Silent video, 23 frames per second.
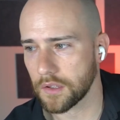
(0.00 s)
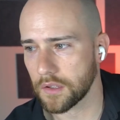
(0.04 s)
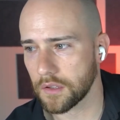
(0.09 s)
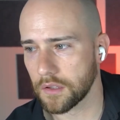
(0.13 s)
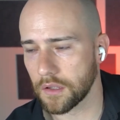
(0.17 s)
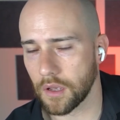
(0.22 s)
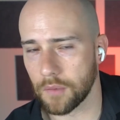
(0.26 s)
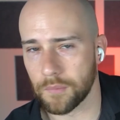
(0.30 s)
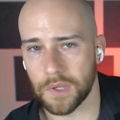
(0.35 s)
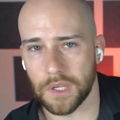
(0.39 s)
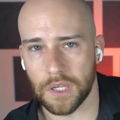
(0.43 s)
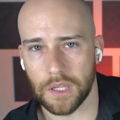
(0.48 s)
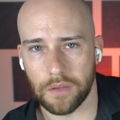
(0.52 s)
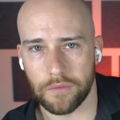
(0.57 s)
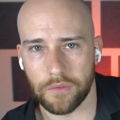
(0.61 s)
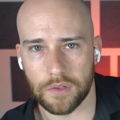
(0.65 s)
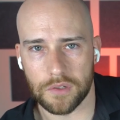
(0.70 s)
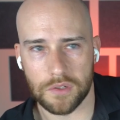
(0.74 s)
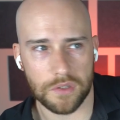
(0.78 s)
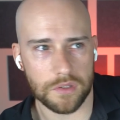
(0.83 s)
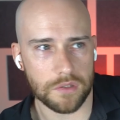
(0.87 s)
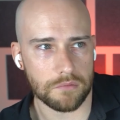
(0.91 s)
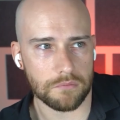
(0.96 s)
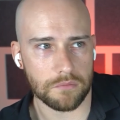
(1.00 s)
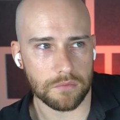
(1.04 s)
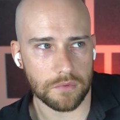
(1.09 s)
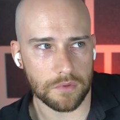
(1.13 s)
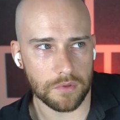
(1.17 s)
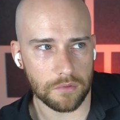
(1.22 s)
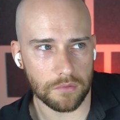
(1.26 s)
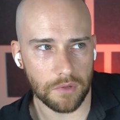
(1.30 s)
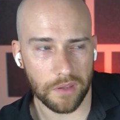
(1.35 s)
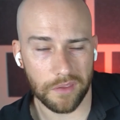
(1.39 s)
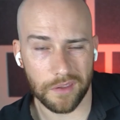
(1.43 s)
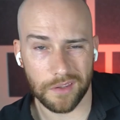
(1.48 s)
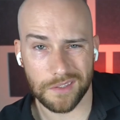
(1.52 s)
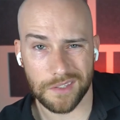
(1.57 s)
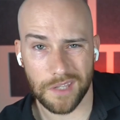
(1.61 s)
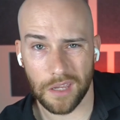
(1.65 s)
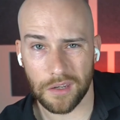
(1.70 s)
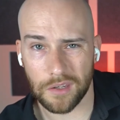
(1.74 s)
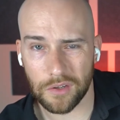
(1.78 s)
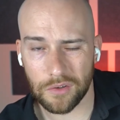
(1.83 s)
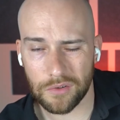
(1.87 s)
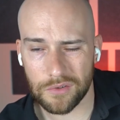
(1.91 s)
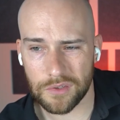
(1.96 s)
Yeah. I mean, even just, you know, I think
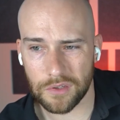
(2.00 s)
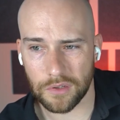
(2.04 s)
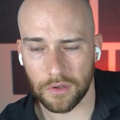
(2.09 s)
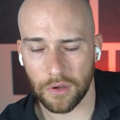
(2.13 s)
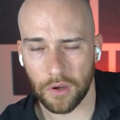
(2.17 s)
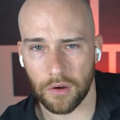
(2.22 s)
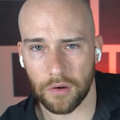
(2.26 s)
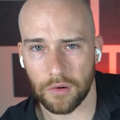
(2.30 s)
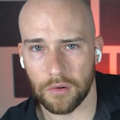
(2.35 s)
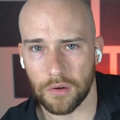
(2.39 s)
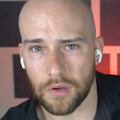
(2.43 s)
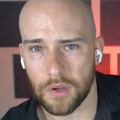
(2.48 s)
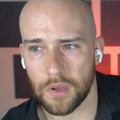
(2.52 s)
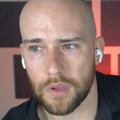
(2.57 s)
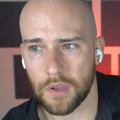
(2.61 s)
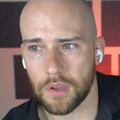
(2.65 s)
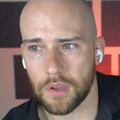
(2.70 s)
10 years ago,